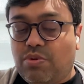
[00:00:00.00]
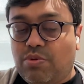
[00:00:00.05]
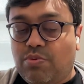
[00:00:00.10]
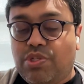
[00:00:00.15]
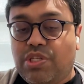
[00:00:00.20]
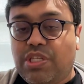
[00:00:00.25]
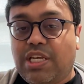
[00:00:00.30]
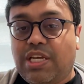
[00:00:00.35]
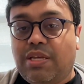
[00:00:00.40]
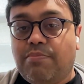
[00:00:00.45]
will
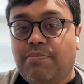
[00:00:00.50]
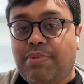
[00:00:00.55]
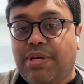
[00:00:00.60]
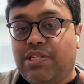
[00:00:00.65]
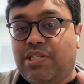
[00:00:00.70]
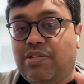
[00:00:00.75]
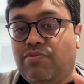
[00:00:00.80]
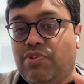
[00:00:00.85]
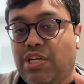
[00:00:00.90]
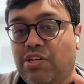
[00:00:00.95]
see that
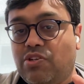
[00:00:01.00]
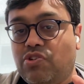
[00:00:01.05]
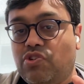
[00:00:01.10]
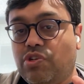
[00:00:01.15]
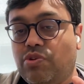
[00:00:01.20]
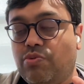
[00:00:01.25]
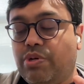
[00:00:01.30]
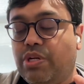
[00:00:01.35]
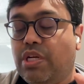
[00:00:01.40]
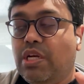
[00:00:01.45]
competitive
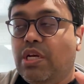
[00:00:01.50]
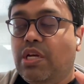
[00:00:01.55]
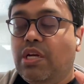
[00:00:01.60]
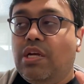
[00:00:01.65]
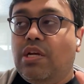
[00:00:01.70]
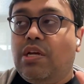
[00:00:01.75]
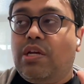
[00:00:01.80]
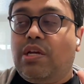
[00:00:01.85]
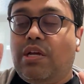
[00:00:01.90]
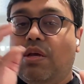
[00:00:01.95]
tension where
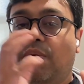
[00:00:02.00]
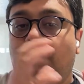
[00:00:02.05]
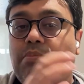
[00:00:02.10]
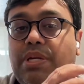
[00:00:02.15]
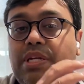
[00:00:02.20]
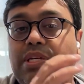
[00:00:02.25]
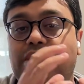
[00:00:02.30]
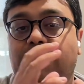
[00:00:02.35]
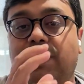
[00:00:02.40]
companies